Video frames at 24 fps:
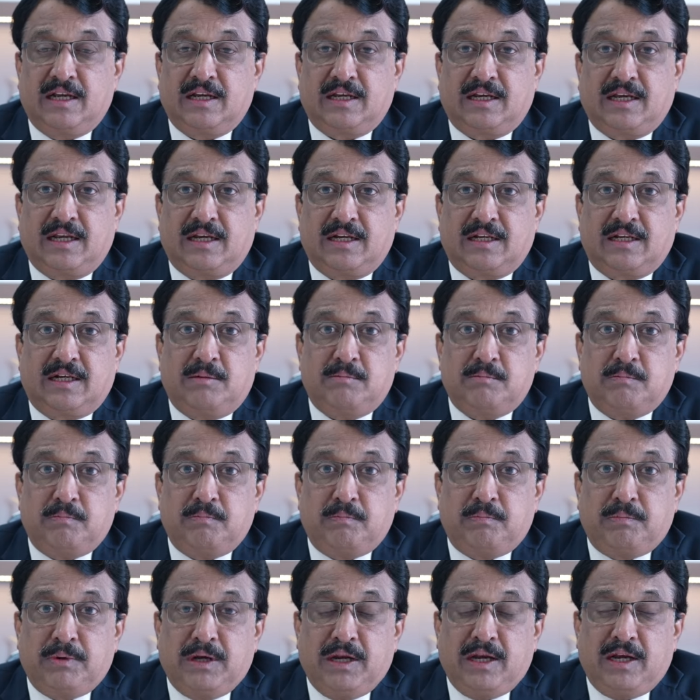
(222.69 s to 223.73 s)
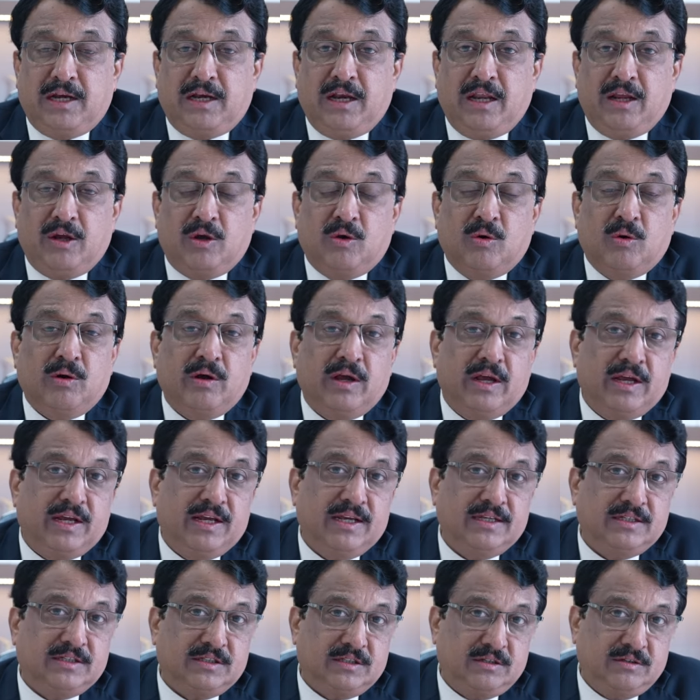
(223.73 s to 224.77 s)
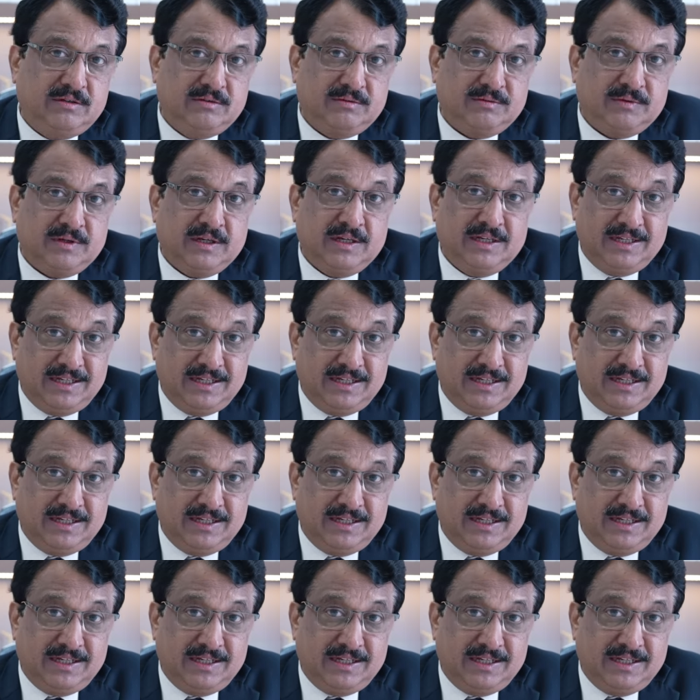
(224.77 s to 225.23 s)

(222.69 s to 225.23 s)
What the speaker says: can completely go against you.